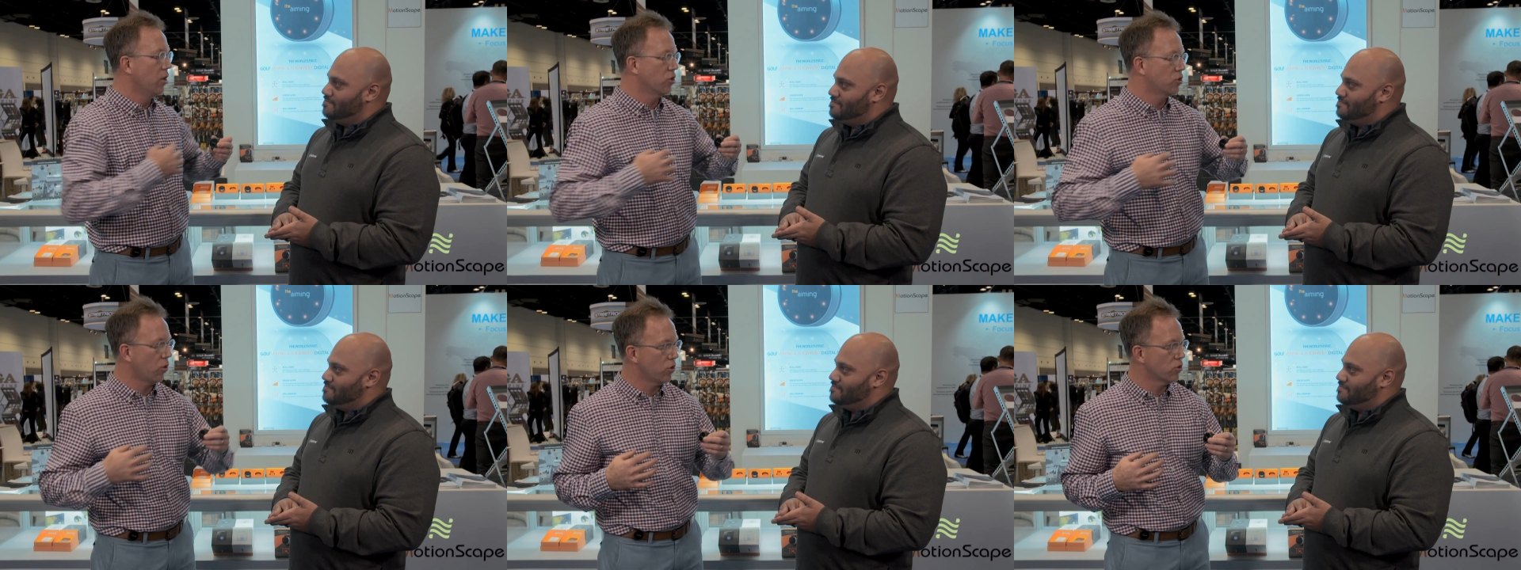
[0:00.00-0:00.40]

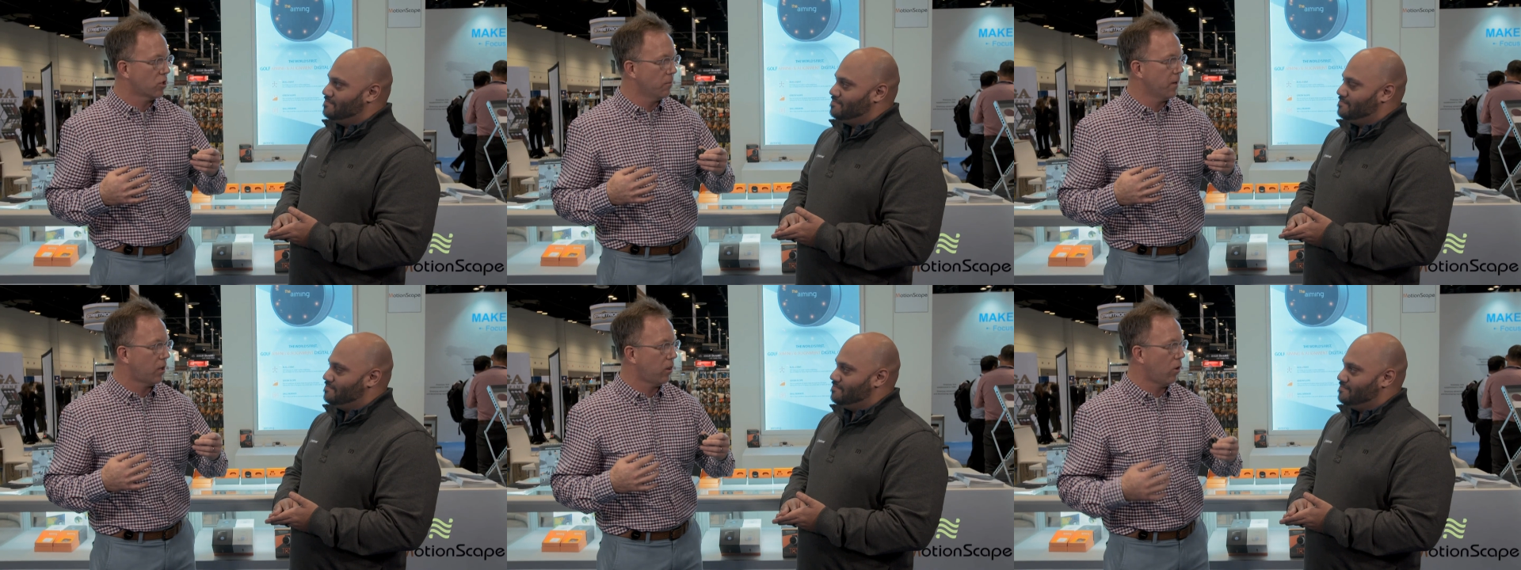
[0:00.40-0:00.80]
Speaker 1: your shoulders
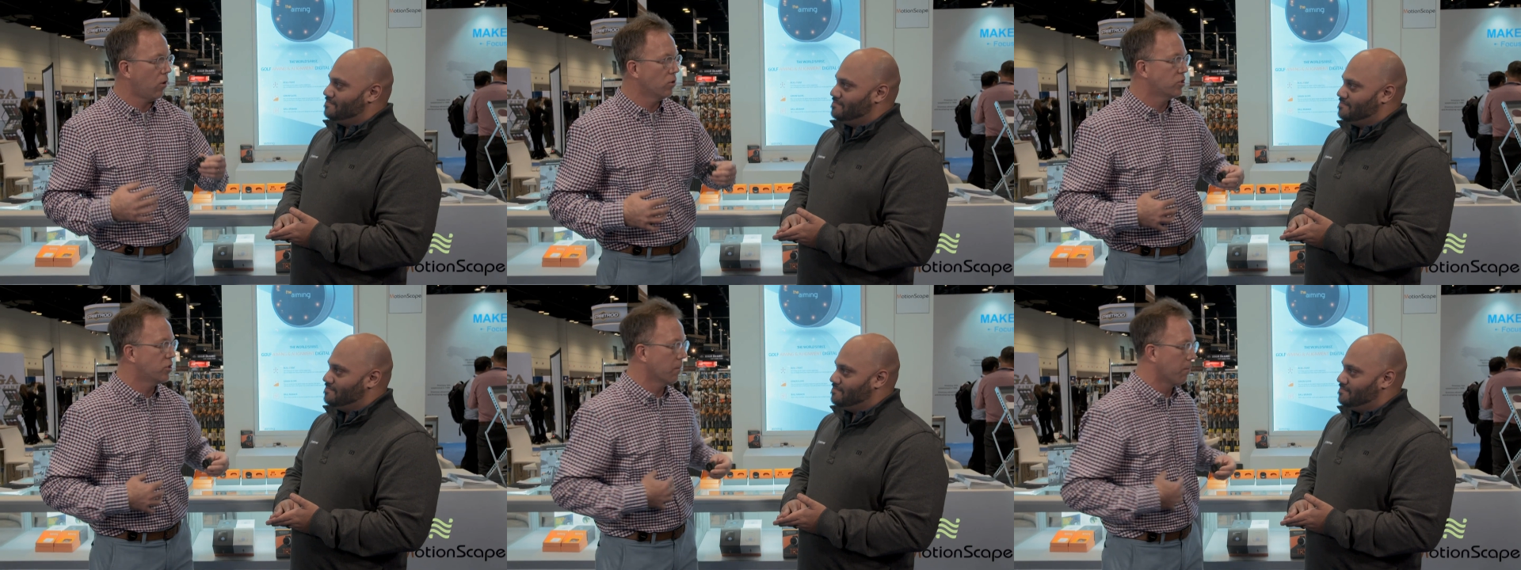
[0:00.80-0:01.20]
could be
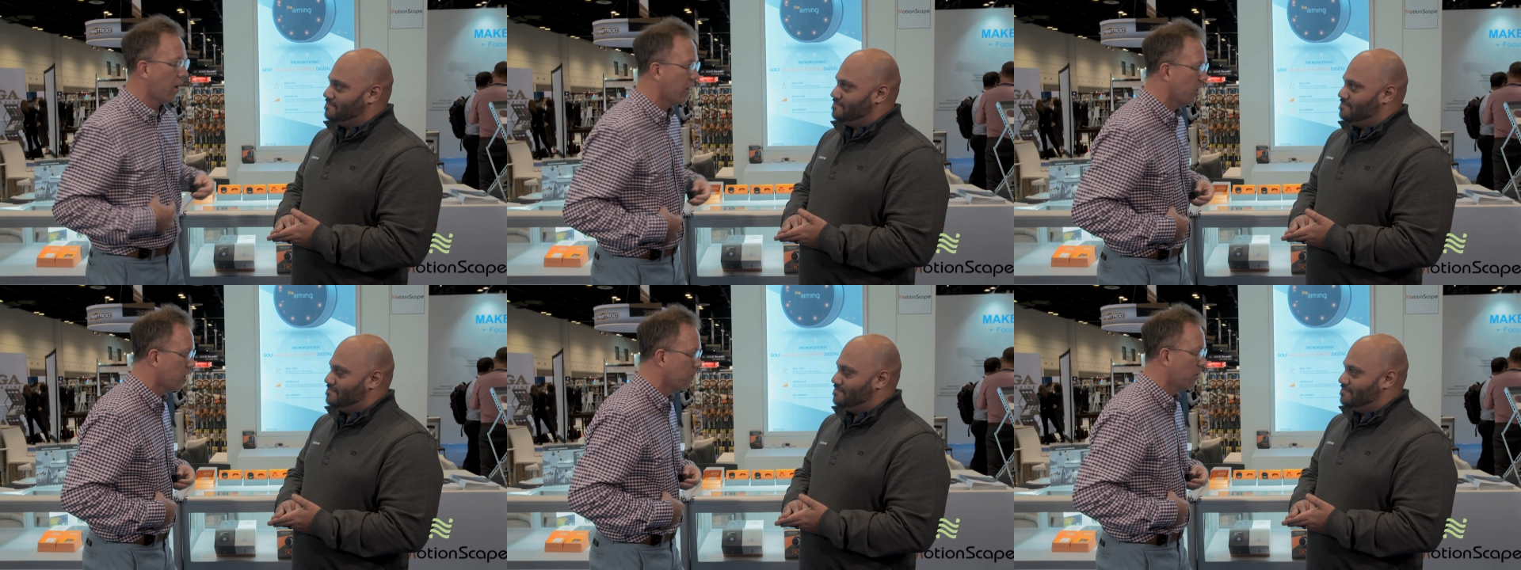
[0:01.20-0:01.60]
closed, your
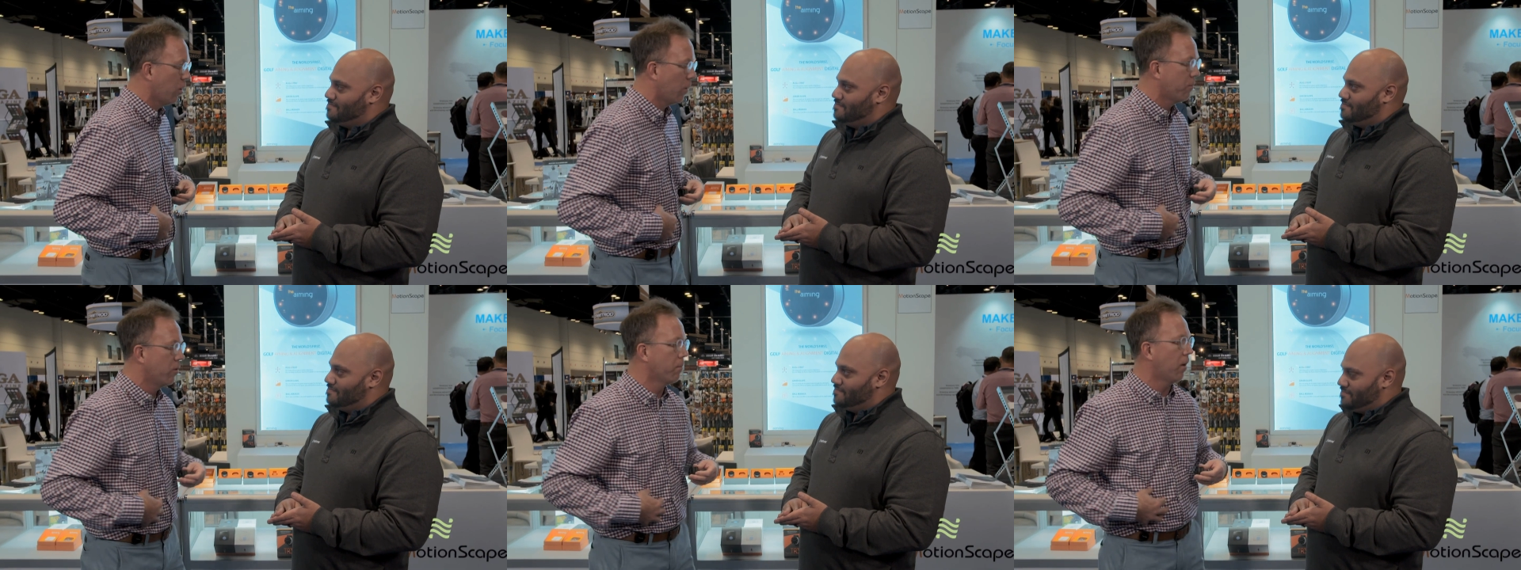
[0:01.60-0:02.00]
body could be
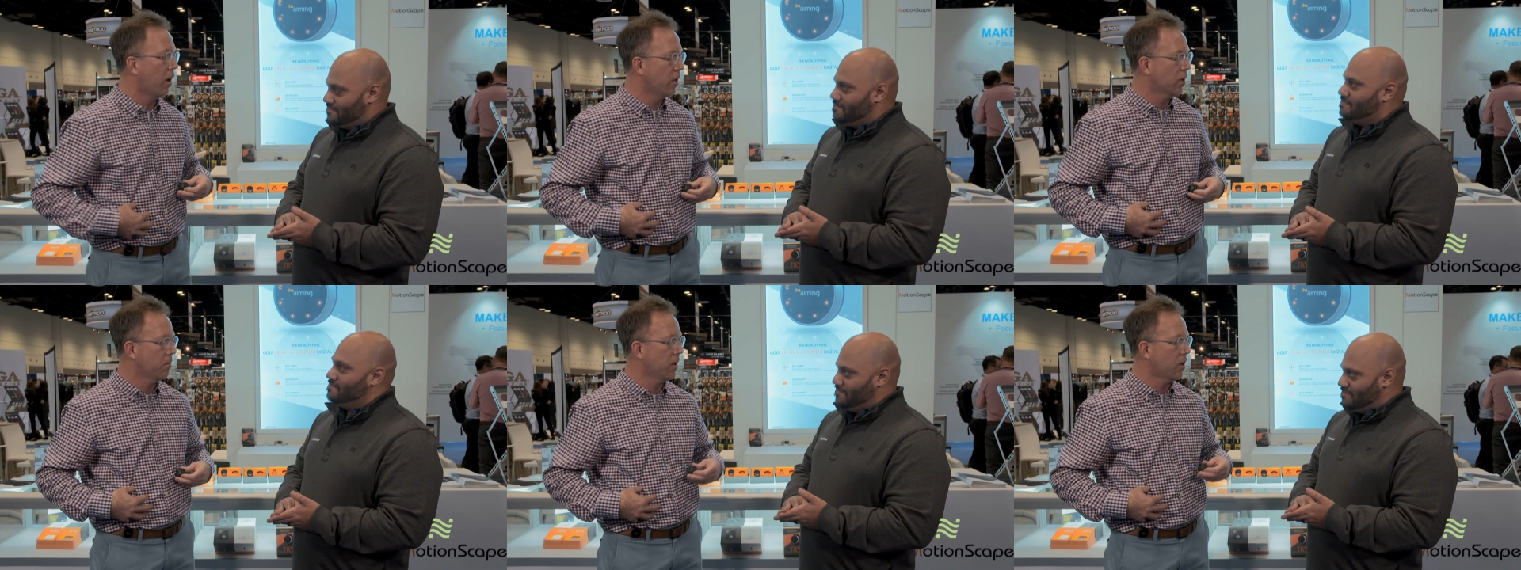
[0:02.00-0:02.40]
open, your
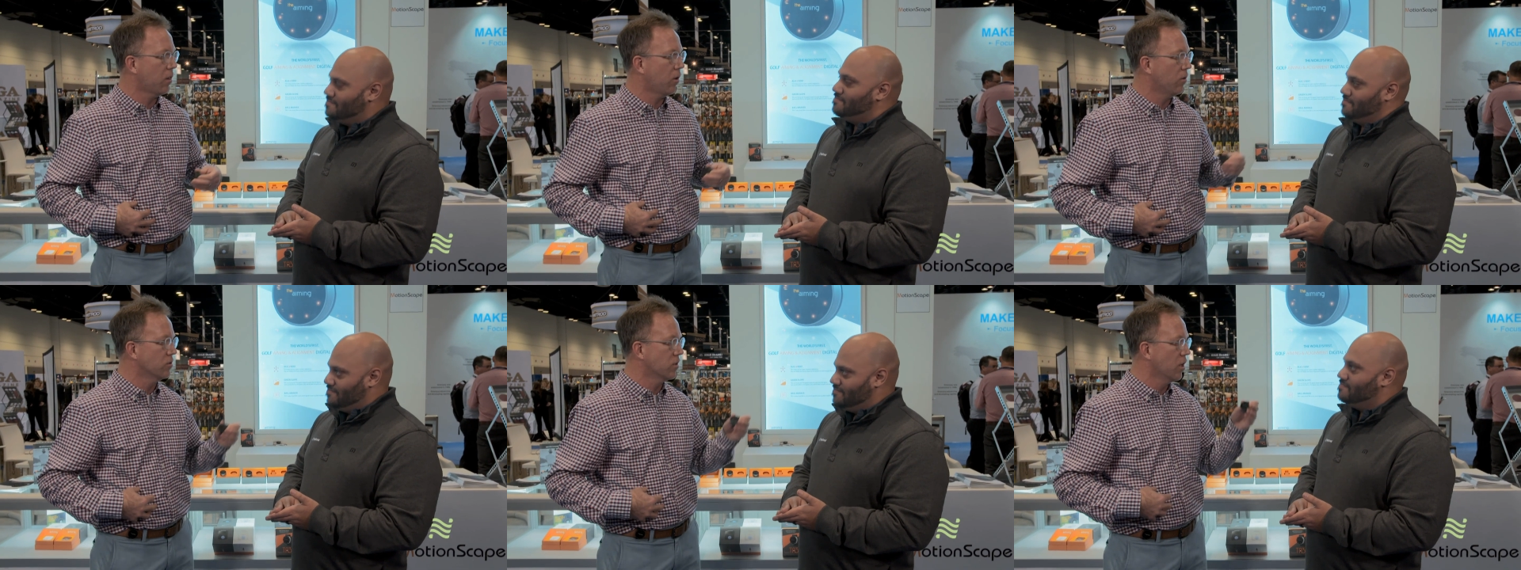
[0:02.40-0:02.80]
body could be
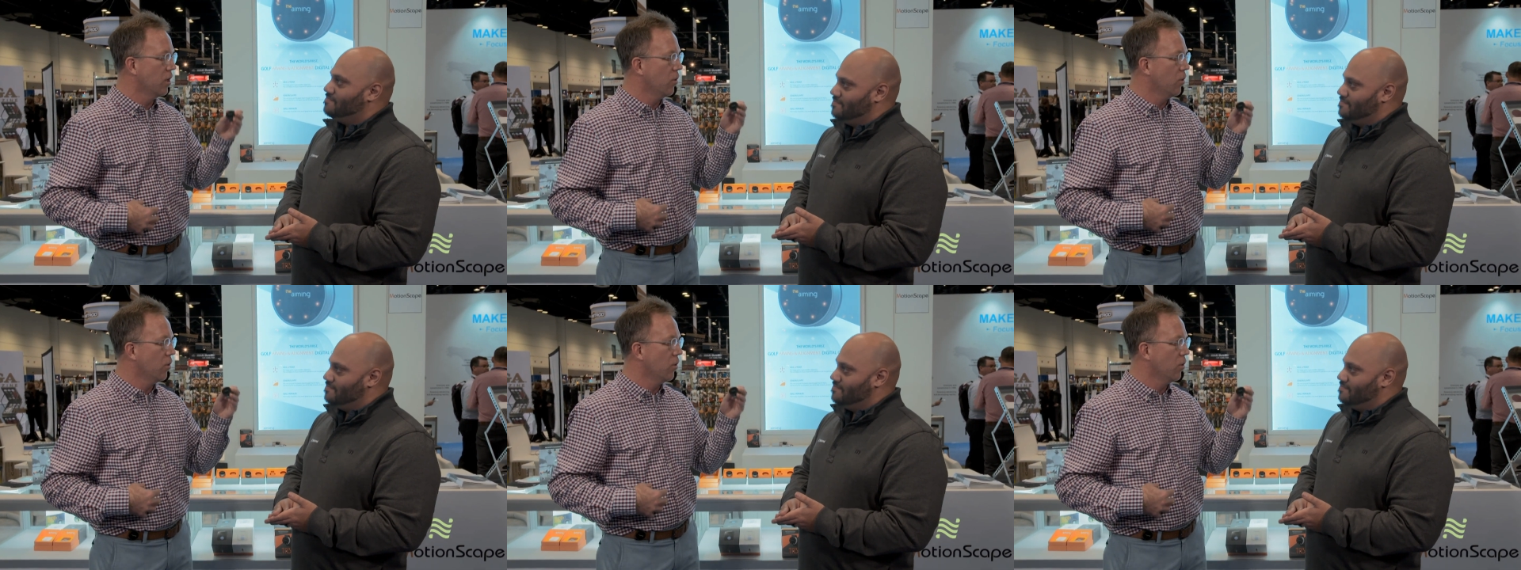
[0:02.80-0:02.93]
closed.